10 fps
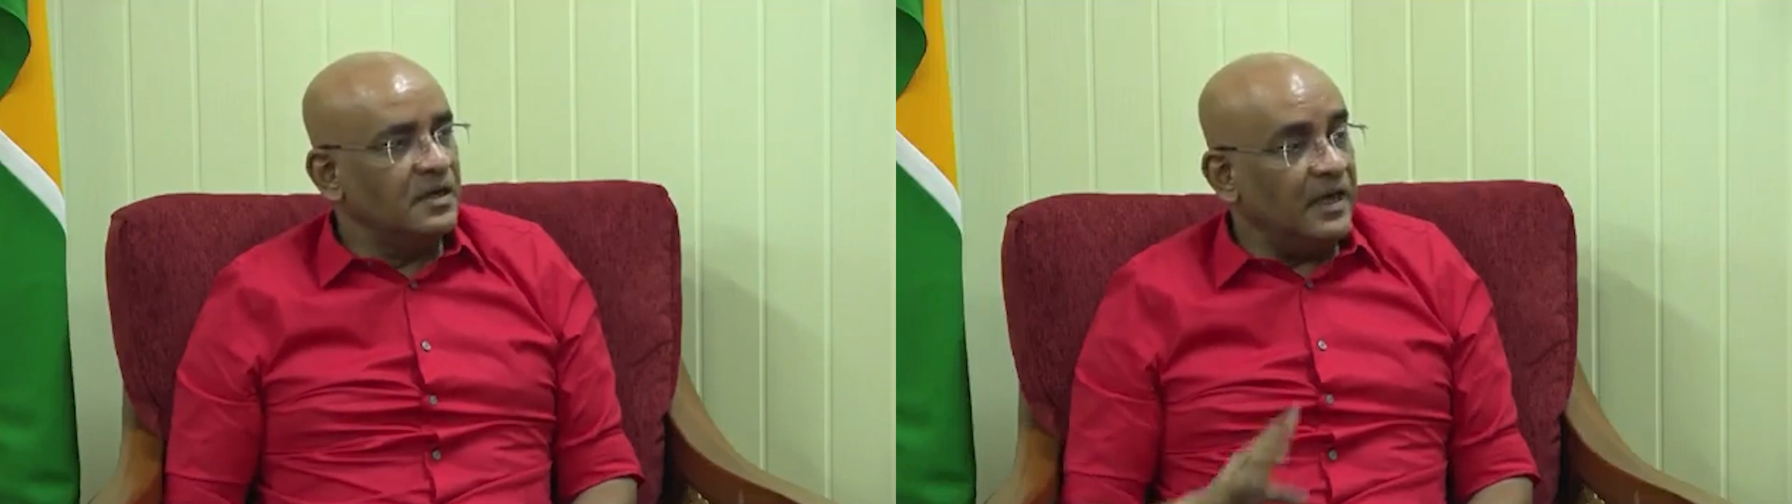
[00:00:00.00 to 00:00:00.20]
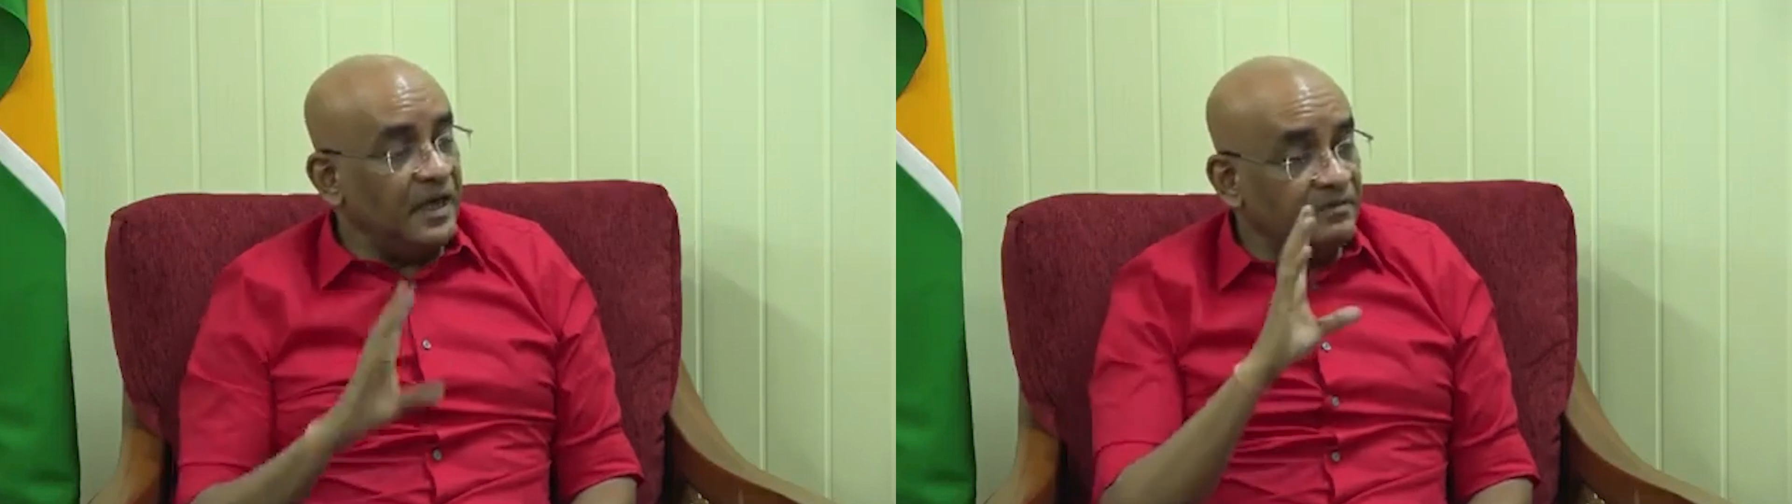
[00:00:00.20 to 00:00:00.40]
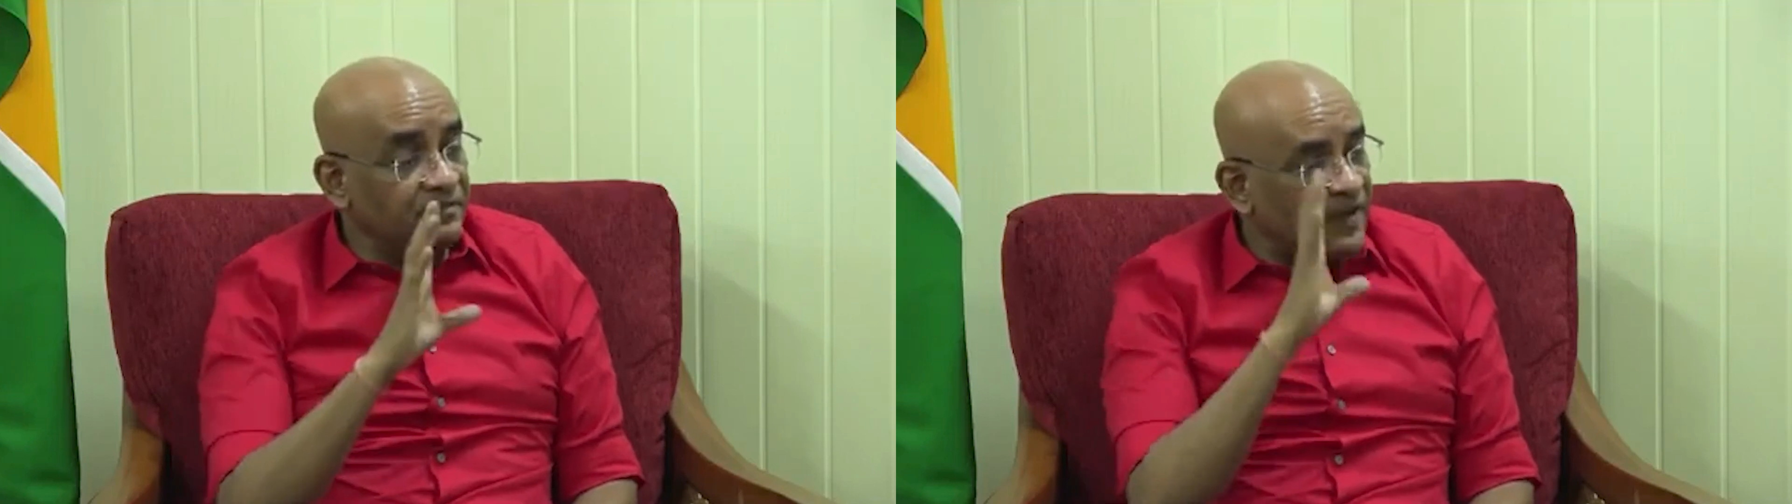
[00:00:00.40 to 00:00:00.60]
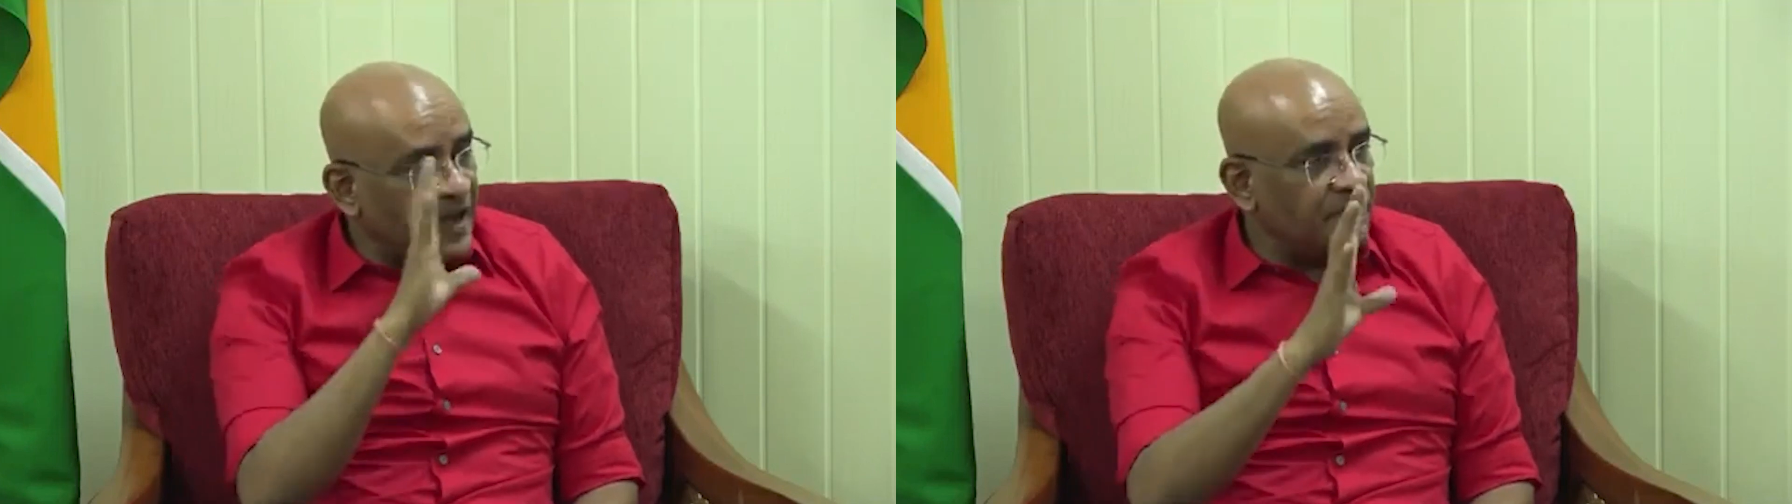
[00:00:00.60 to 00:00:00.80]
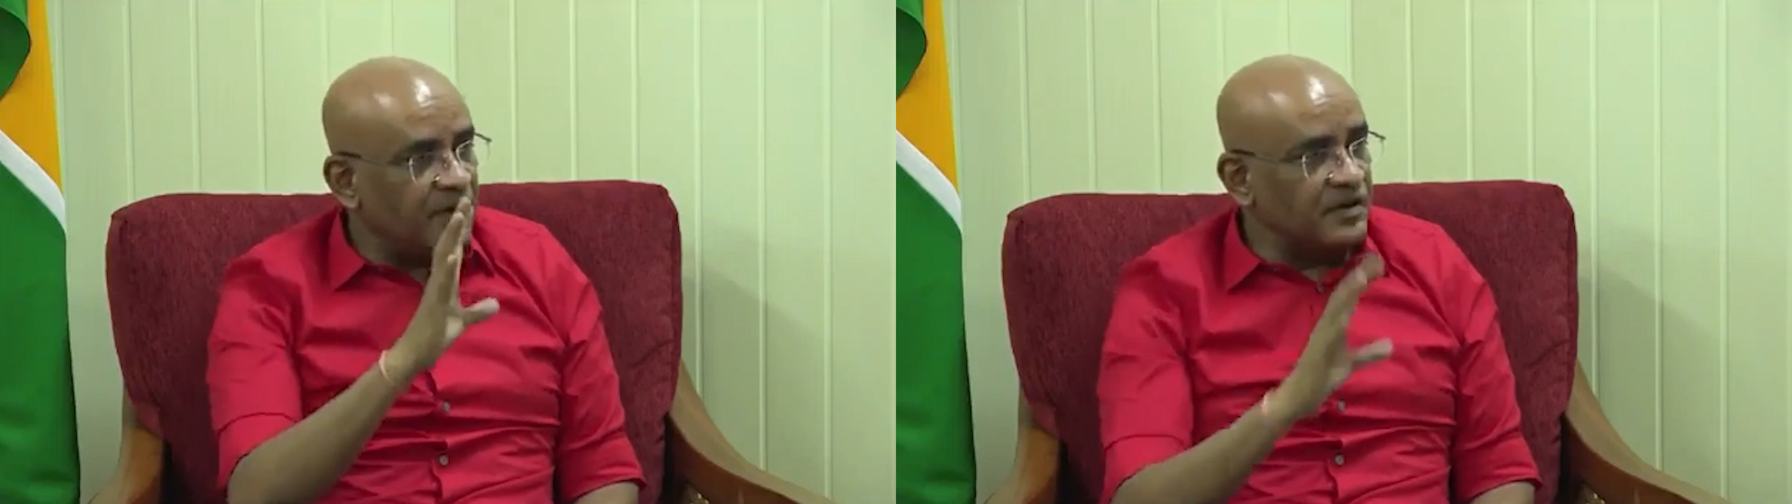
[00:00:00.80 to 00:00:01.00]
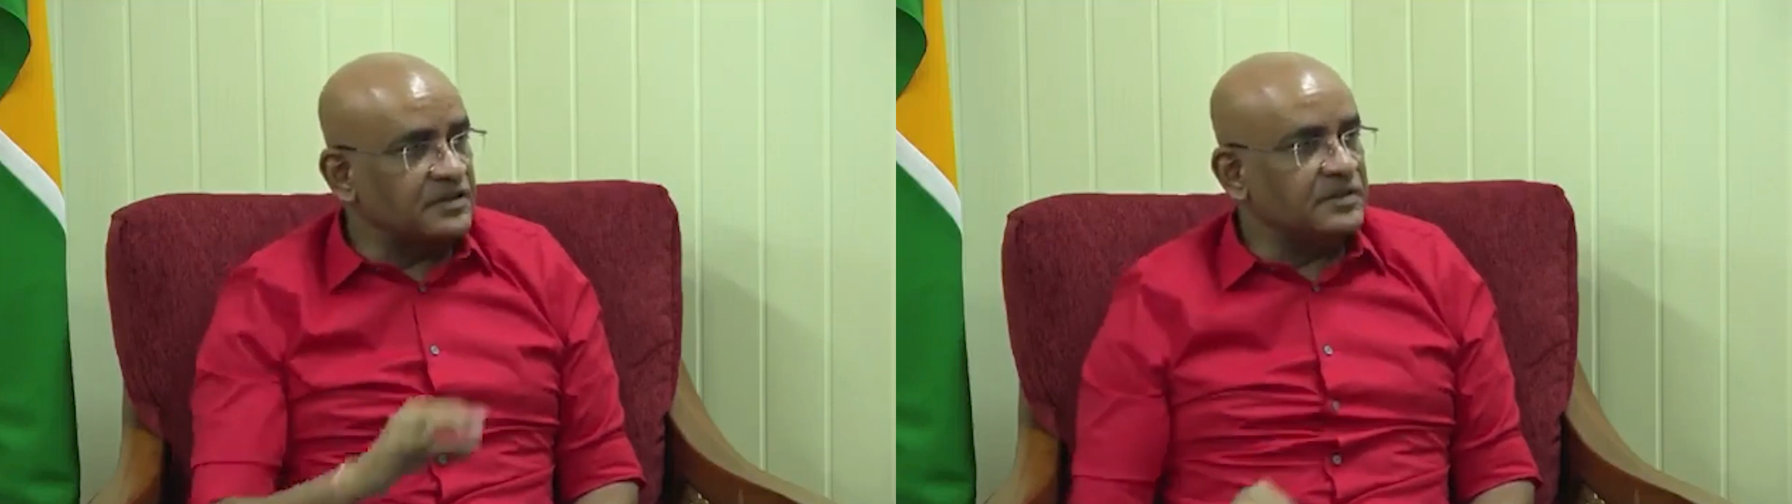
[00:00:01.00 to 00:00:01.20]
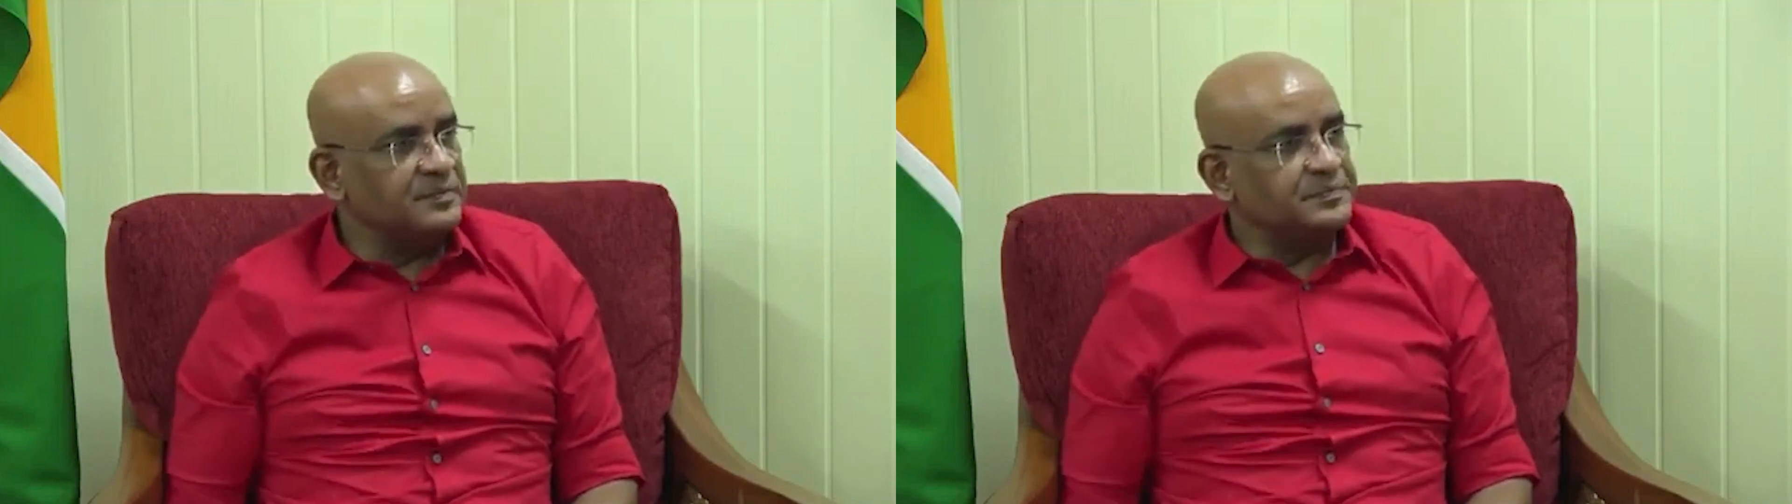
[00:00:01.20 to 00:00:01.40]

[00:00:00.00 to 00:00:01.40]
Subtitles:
In 5 years.